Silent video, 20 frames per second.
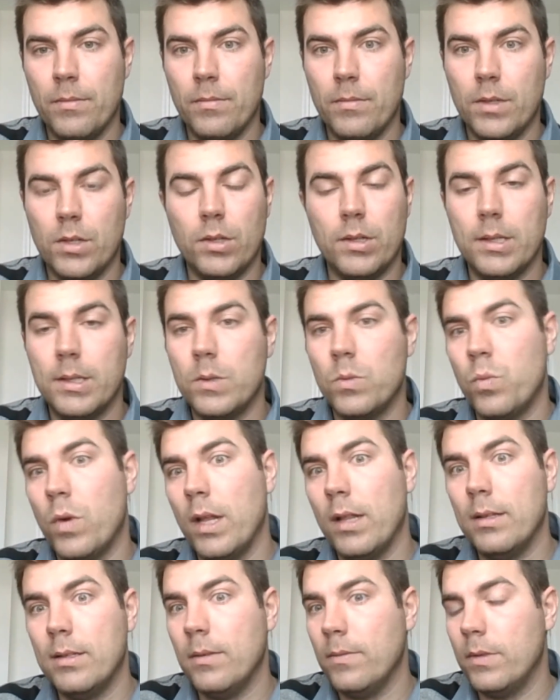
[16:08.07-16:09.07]
So this is
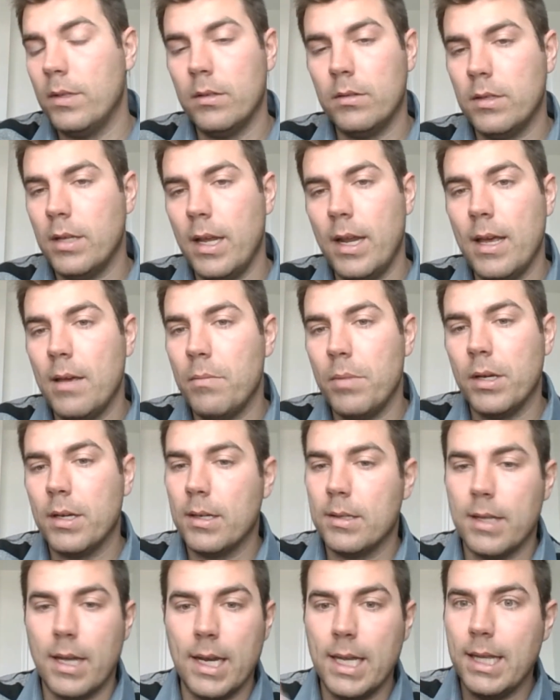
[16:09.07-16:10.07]
relative to today
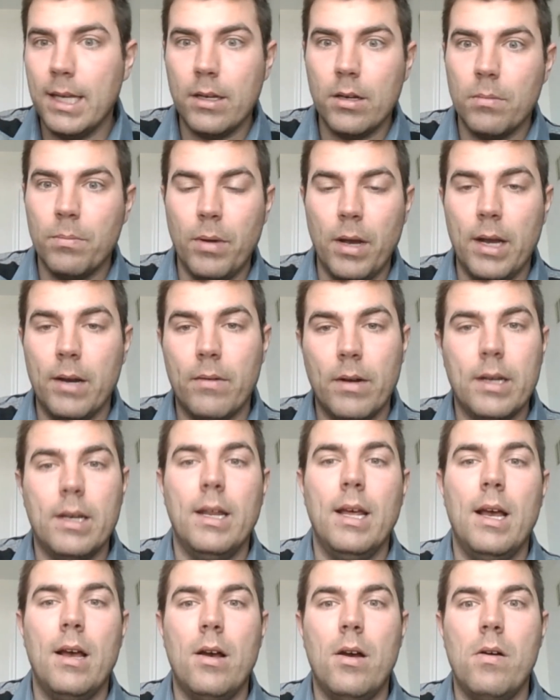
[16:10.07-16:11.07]
because anything you're buying right
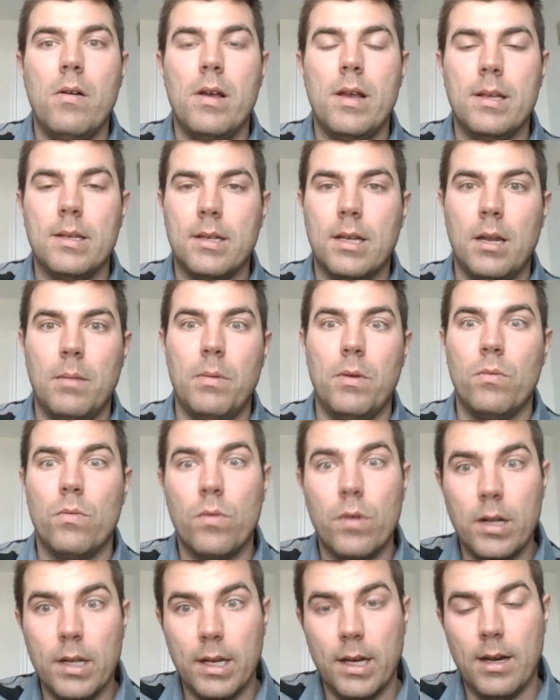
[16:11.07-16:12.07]
now is going to be
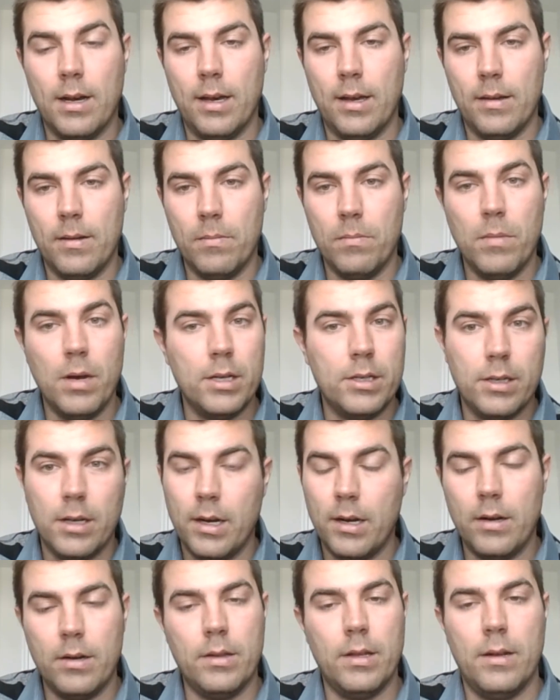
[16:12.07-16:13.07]
really high, much
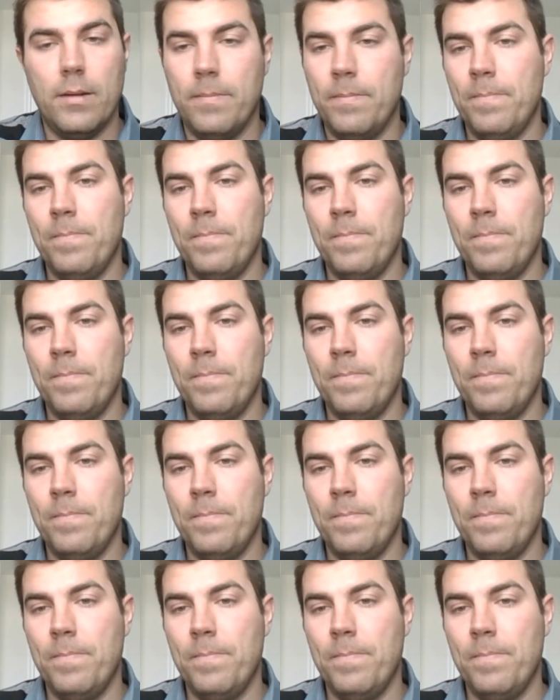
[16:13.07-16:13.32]
higher than